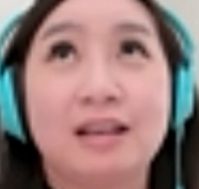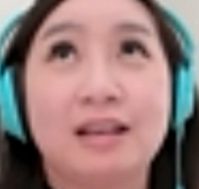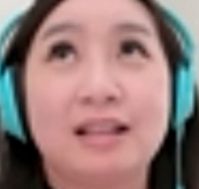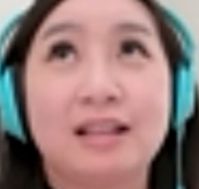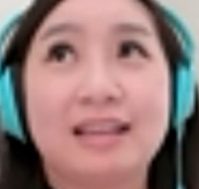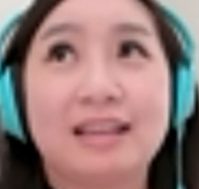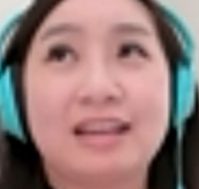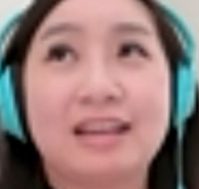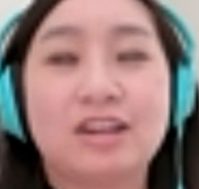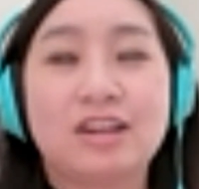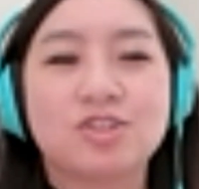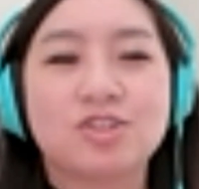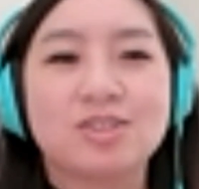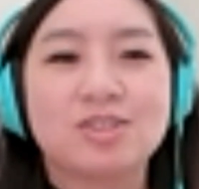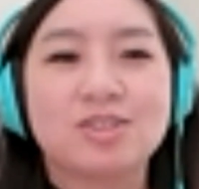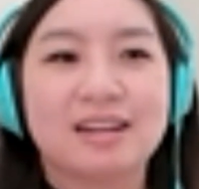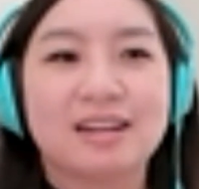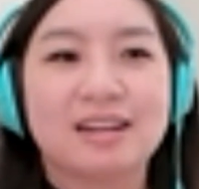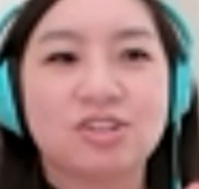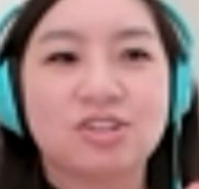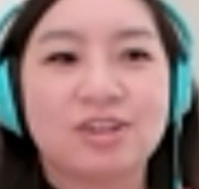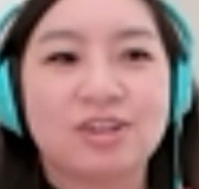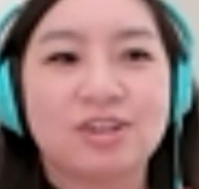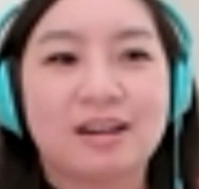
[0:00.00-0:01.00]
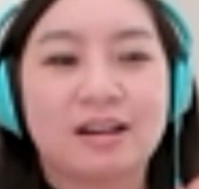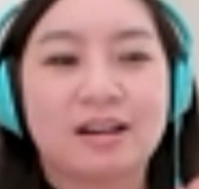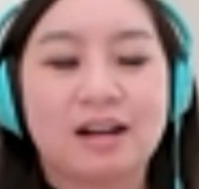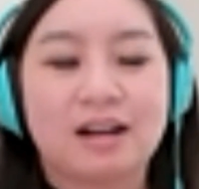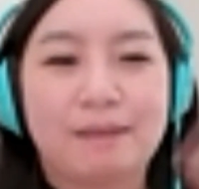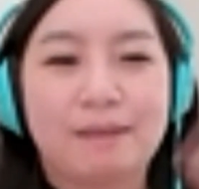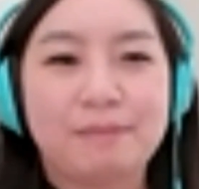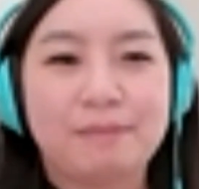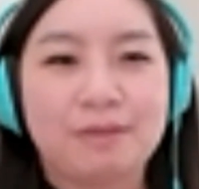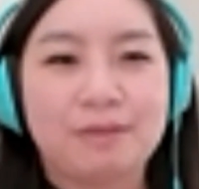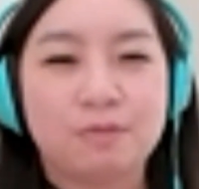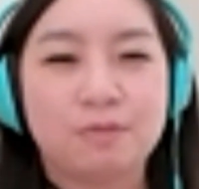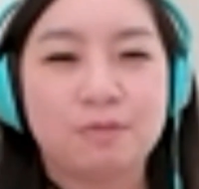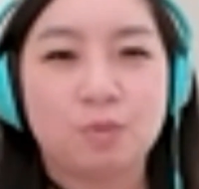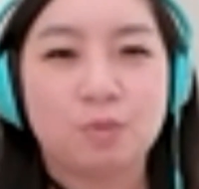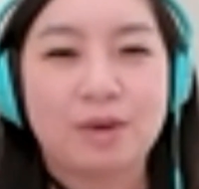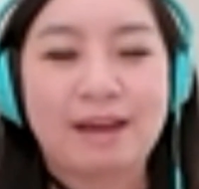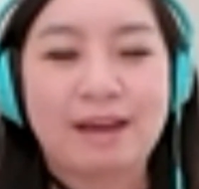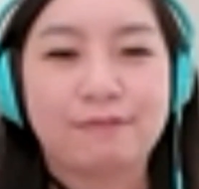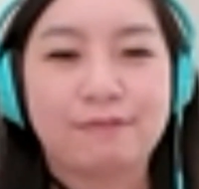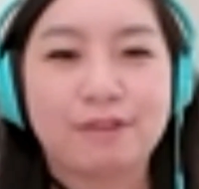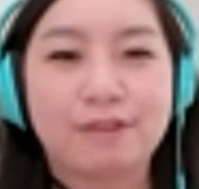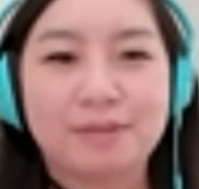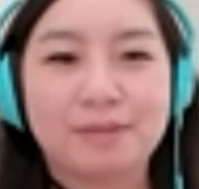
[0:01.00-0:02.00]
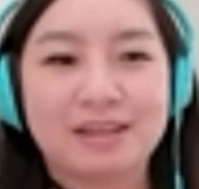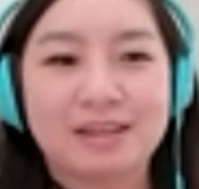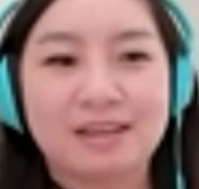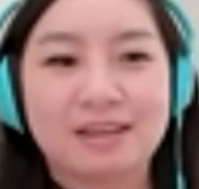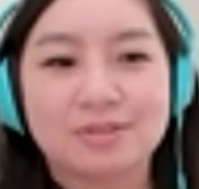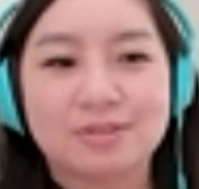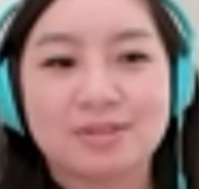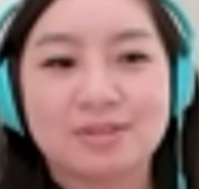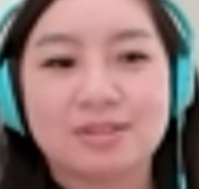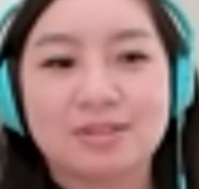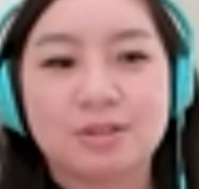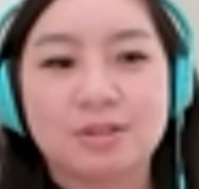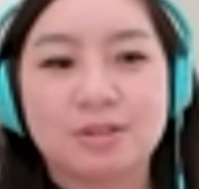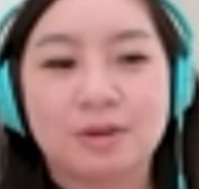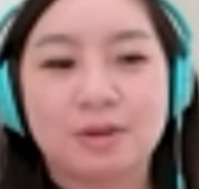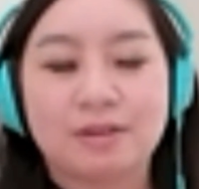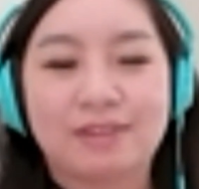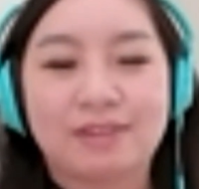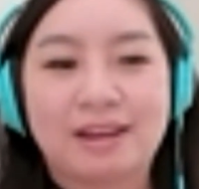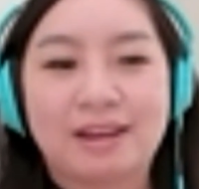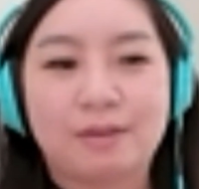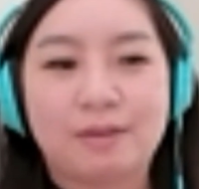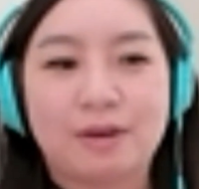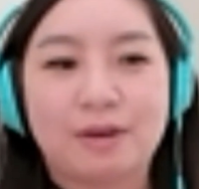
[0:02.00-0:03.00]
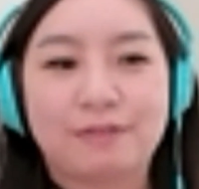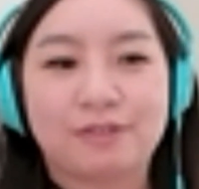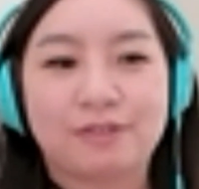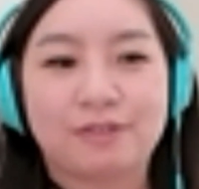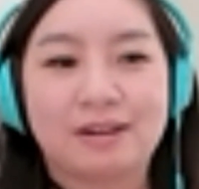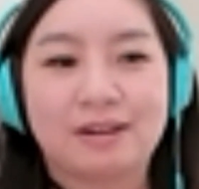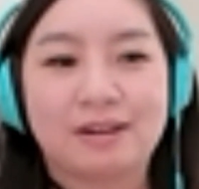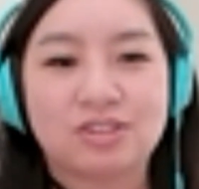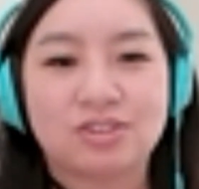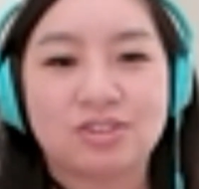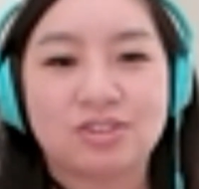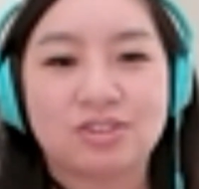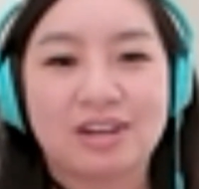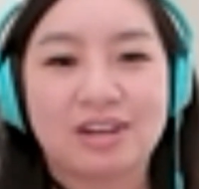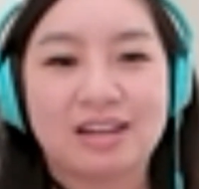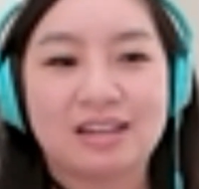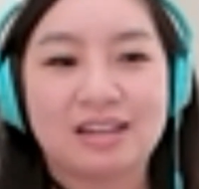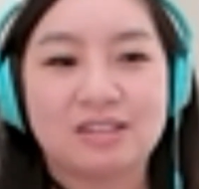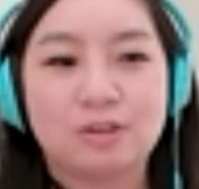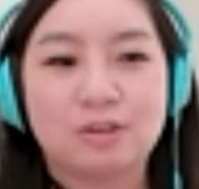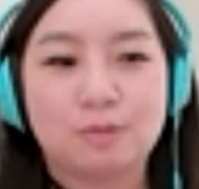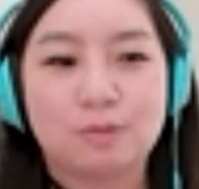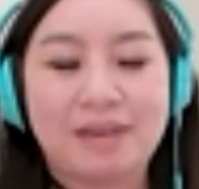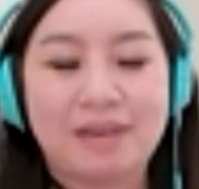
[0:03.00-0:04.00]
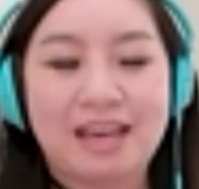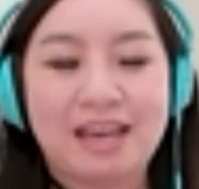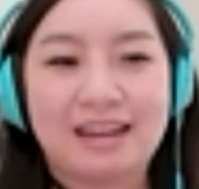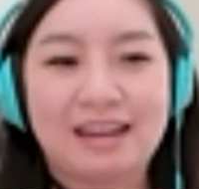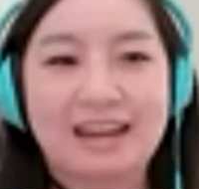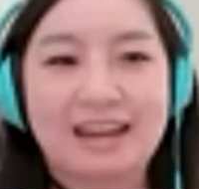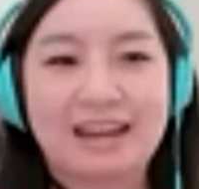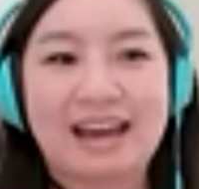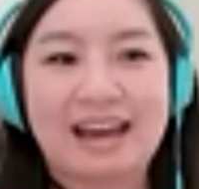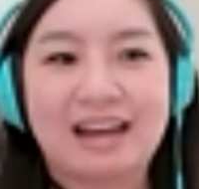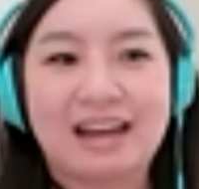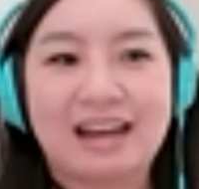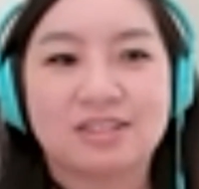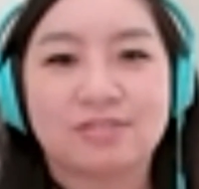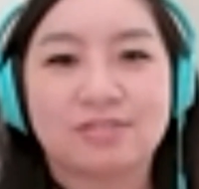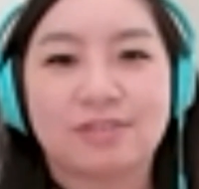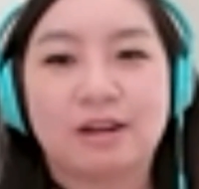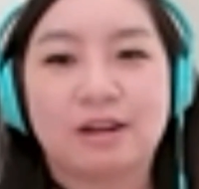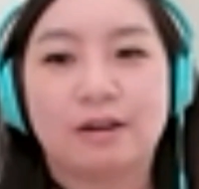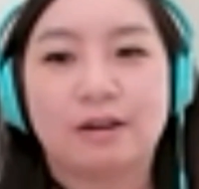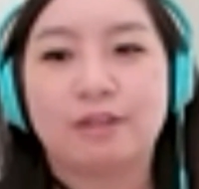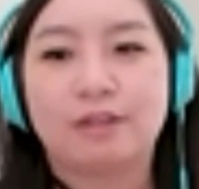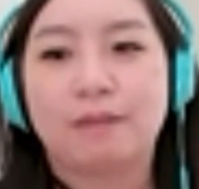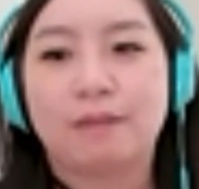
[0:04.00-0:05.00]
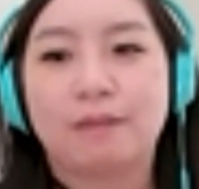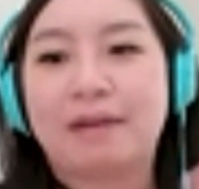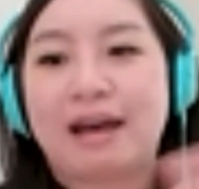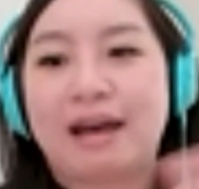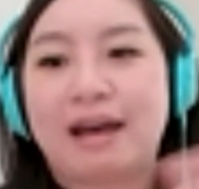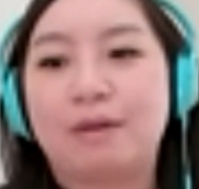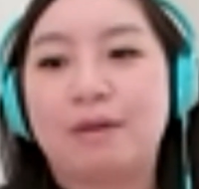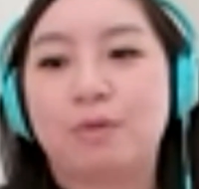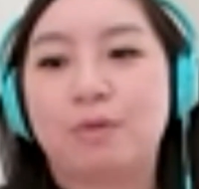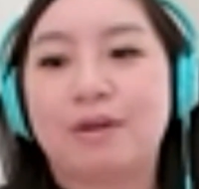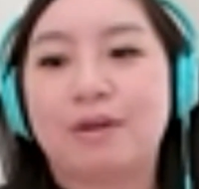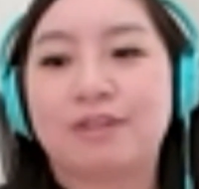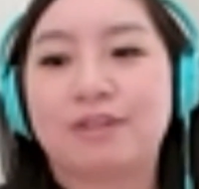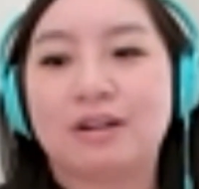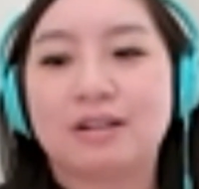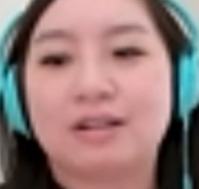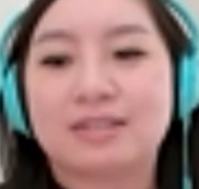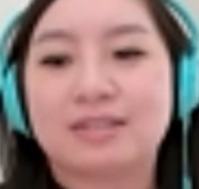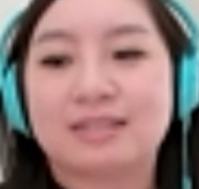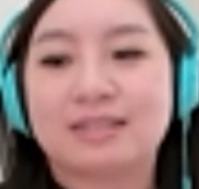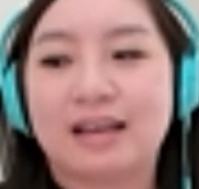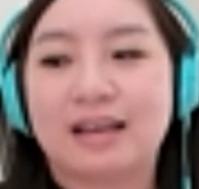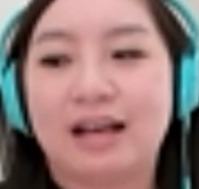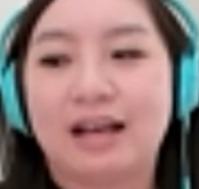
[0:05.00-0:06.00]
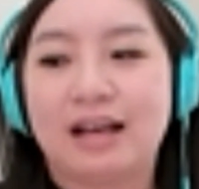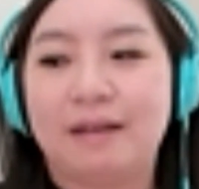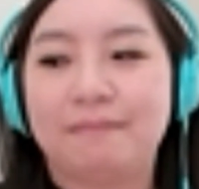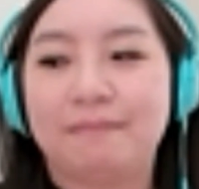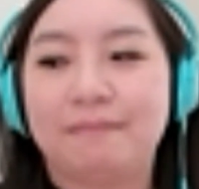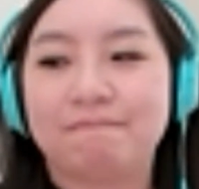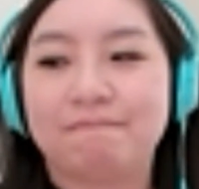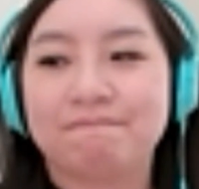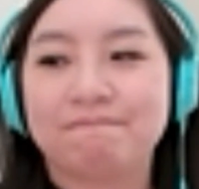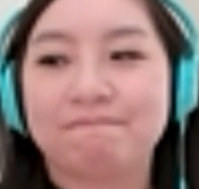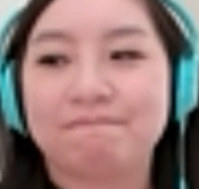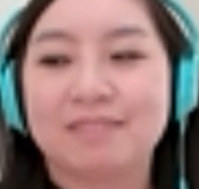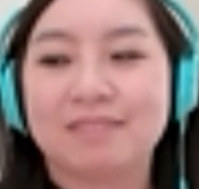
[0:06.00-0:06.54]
like you're just going to try to copy what everybody else is doing right whether it's trying to do paid ads right off the bat whether it's um